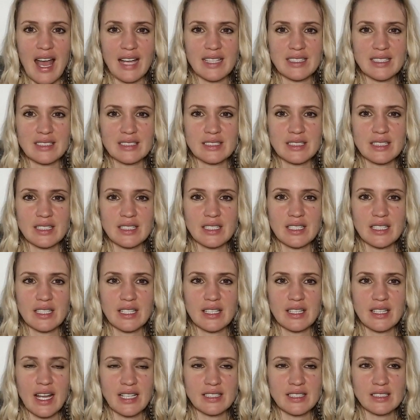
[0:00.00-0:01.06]
And
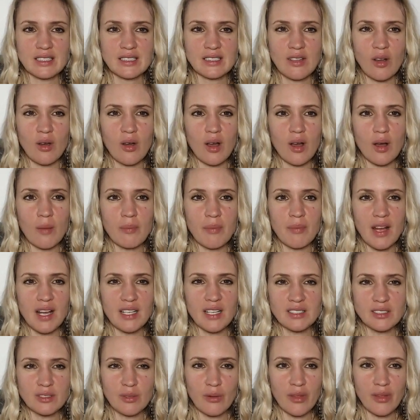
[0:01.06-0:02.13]
that's not a
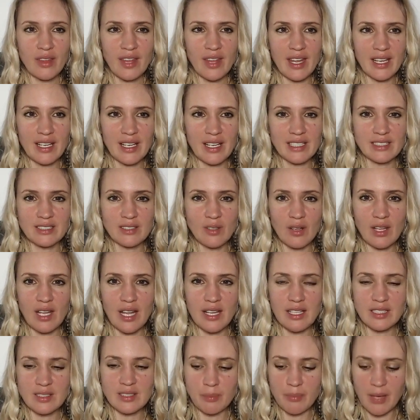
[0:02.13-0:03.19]
personal thing. It's not
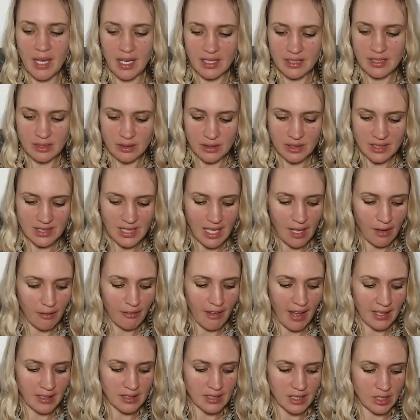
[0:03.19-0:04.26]
like there's a personal
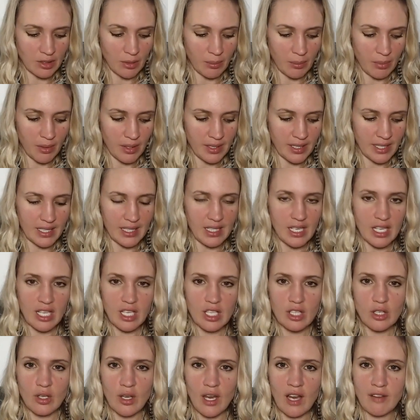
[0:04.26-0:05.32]
self held in your body.
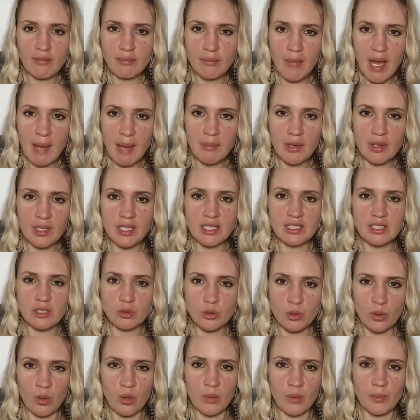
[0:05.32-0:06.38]
You have memories
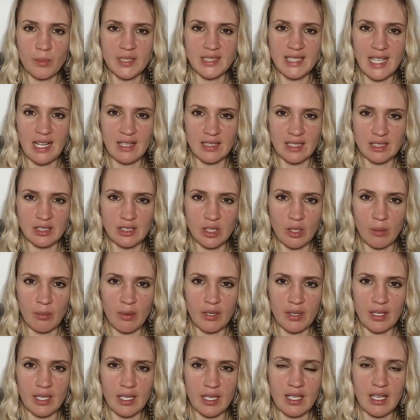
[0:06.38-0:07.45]
and traumas held into your
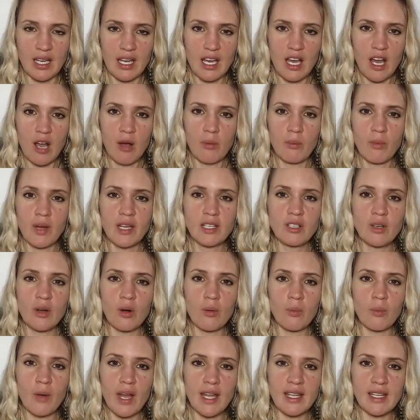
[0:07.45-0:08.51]
body. And when
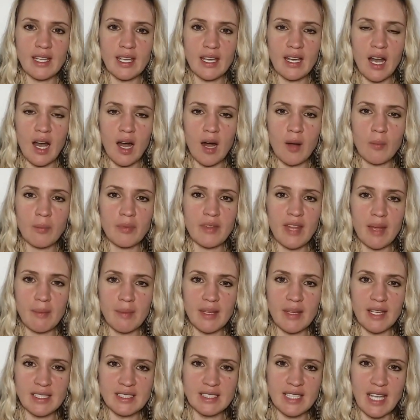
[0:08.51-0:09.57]
you're waking up, they
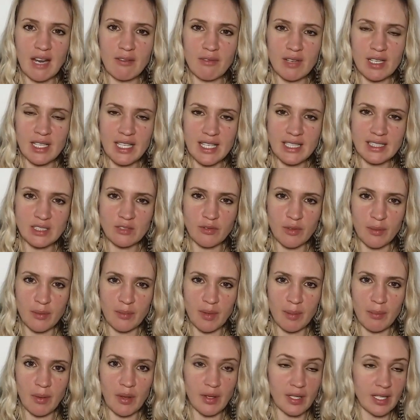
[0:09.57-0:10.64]
begin to get released
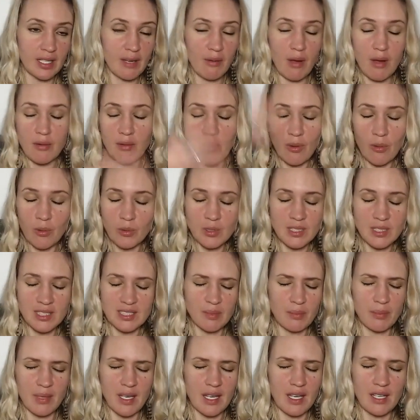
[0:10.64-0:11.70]
from the body. They won't all
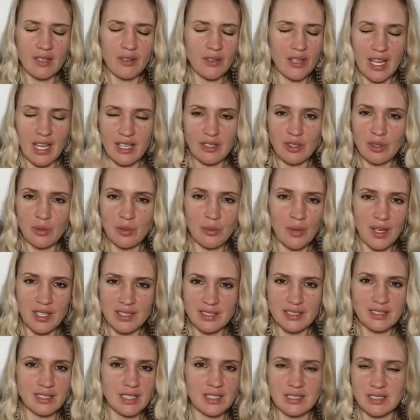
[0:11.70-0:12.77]
disappear, you'll get new
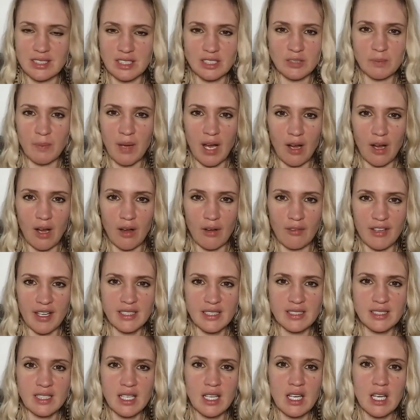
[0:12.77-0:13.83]
ones, it's just part of
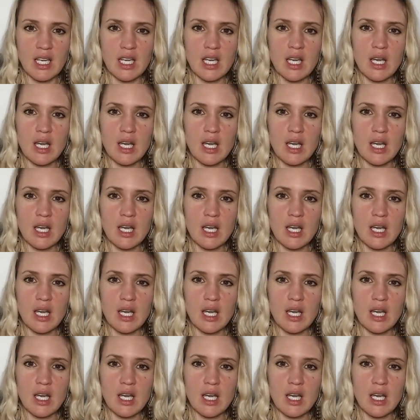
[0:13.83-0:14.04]
it.